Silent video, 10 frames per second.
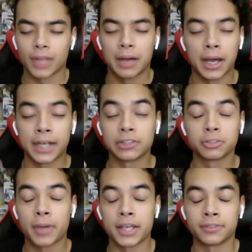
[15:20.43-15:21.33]
I need to
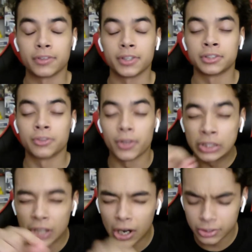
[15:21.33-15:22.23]
close my eyes for this. So the
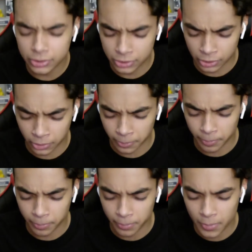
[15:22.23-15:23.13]
doctor
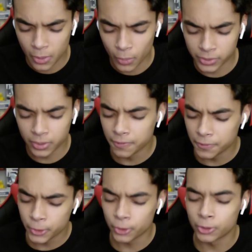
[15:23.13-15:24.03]
went to the
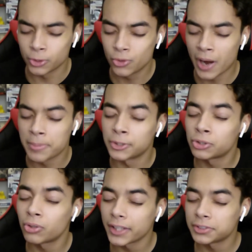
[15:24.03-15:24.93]
future to grab the
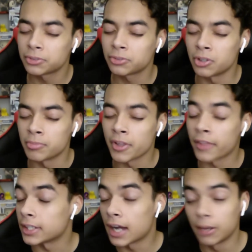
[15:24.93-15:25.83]
transcript
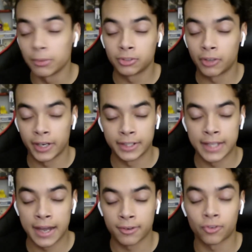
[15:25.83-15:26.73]
that the guy was writing
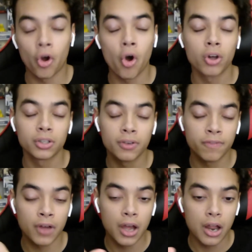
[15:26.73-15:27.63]
down for all
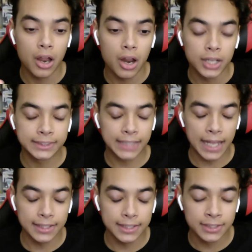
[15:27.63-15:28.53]
of
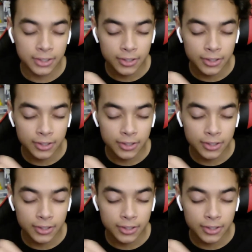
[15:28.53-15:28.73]
Sally's